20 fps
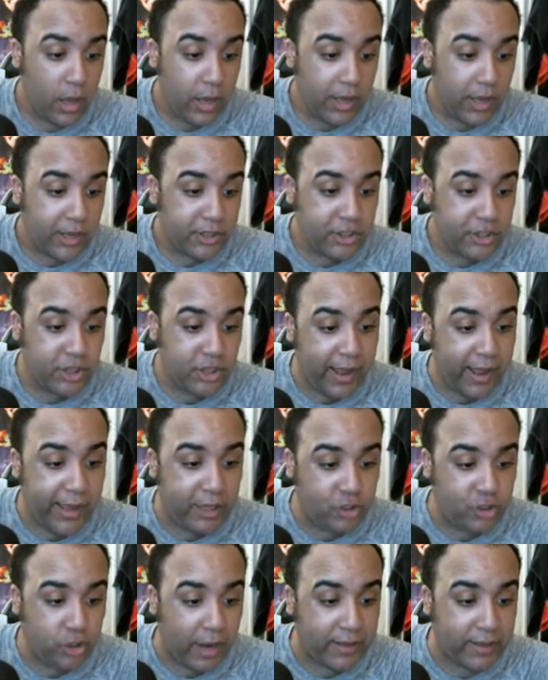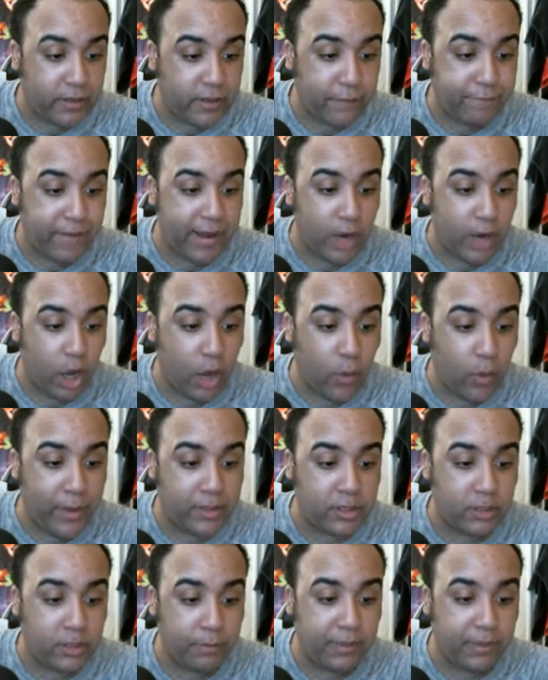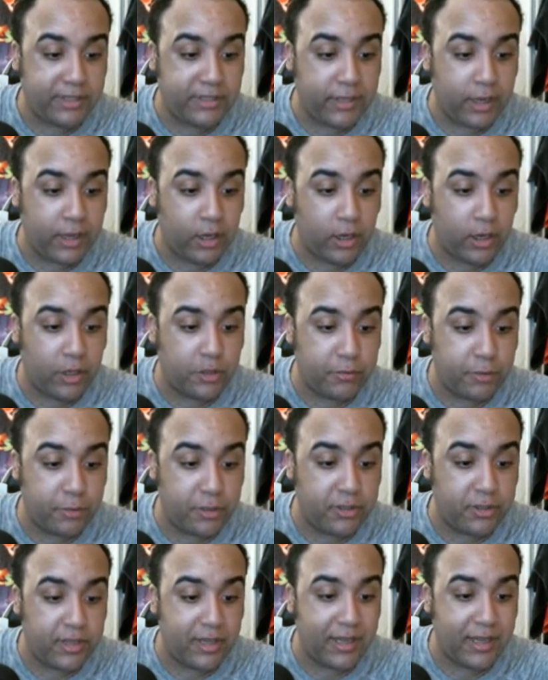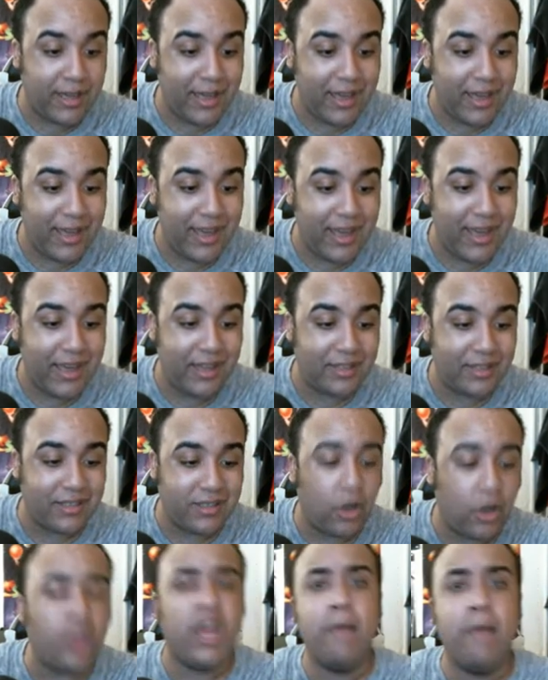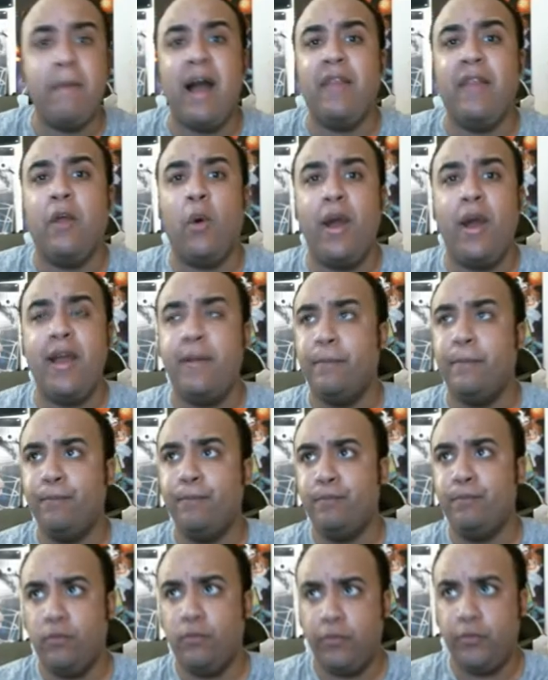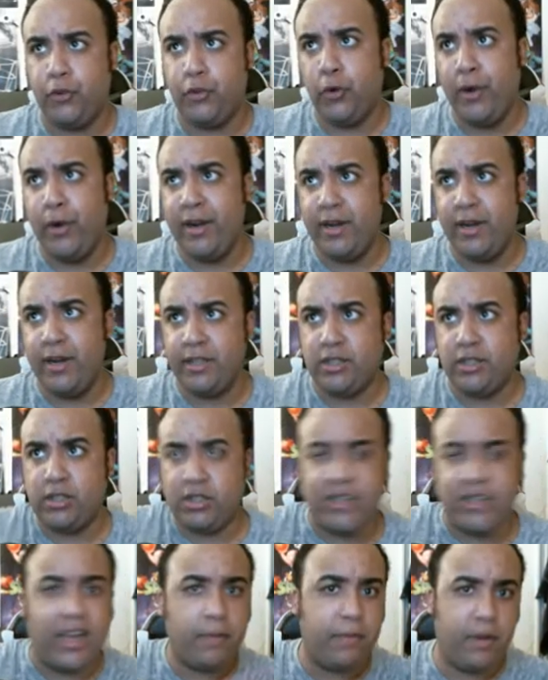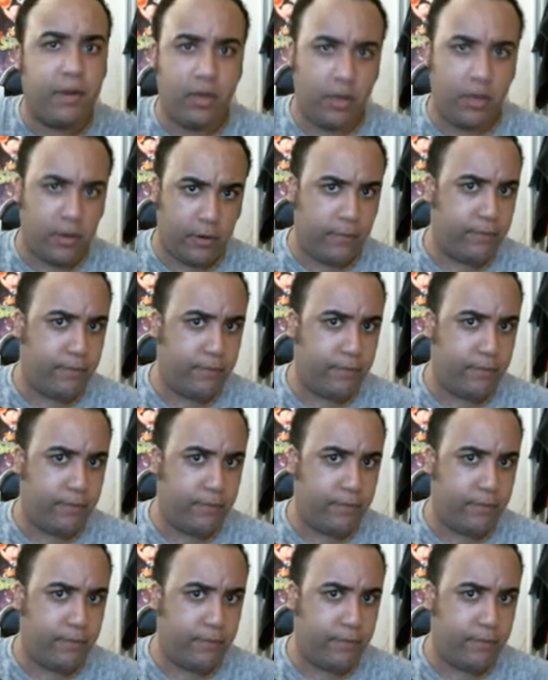Shane tried to fight Owens, but Ziggler's music hits. Oh, yeah, and by the way, during this segment here,